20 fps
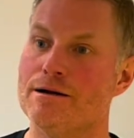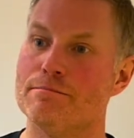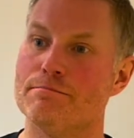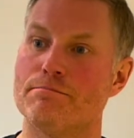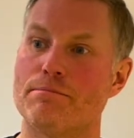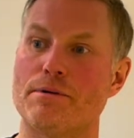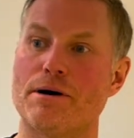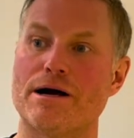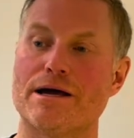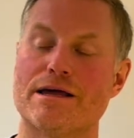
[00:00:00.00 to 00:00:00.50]

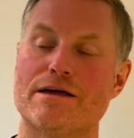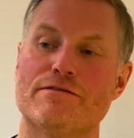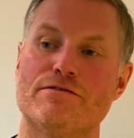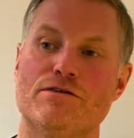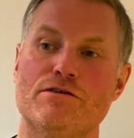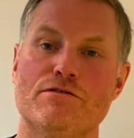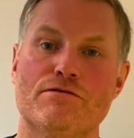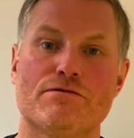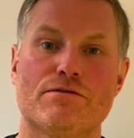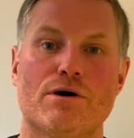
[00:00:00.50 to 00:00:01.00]
But if
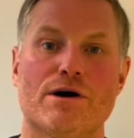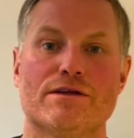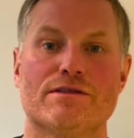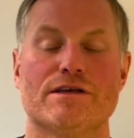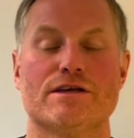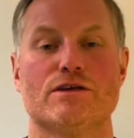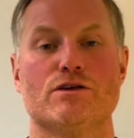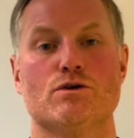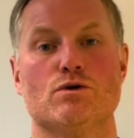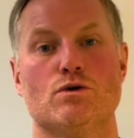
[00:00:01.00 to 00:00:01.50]
you find
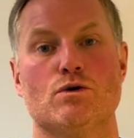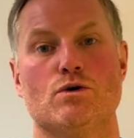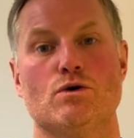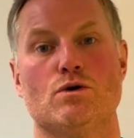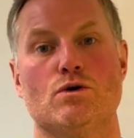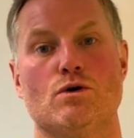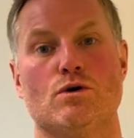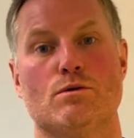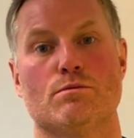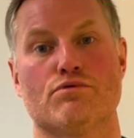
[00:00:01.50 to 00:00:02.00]
that
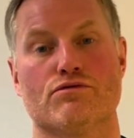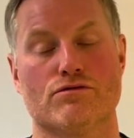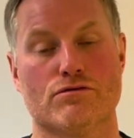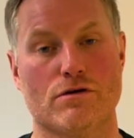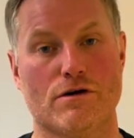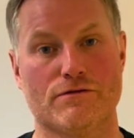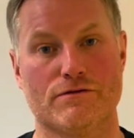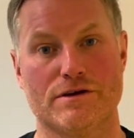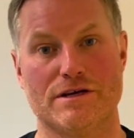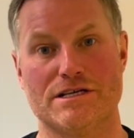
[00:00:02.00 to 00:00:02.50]
your
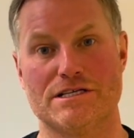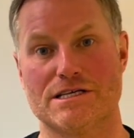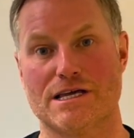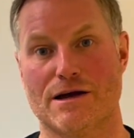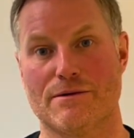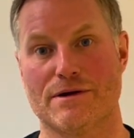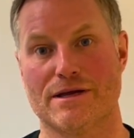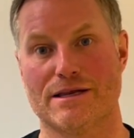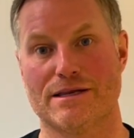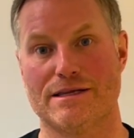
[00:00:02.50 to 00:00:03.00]
profit is
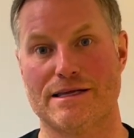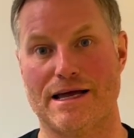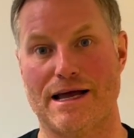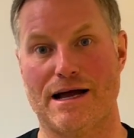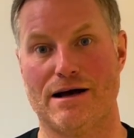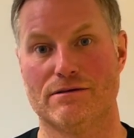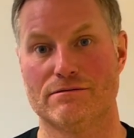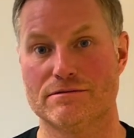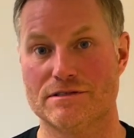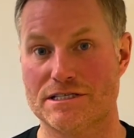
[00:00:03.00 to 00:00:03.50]
going
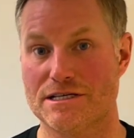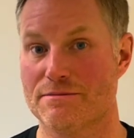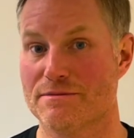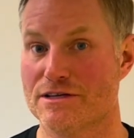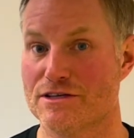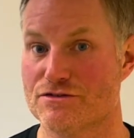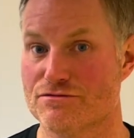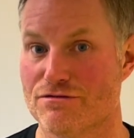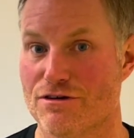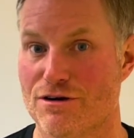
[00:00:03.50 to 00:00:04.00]
down,
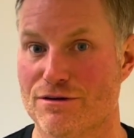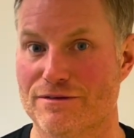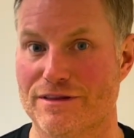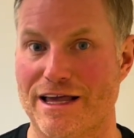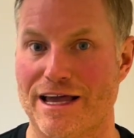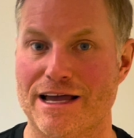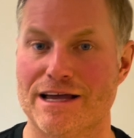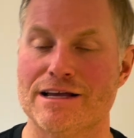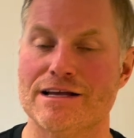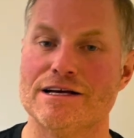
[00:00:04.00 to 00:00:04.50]
something's wrong
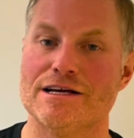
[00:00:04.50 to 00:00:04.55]
there.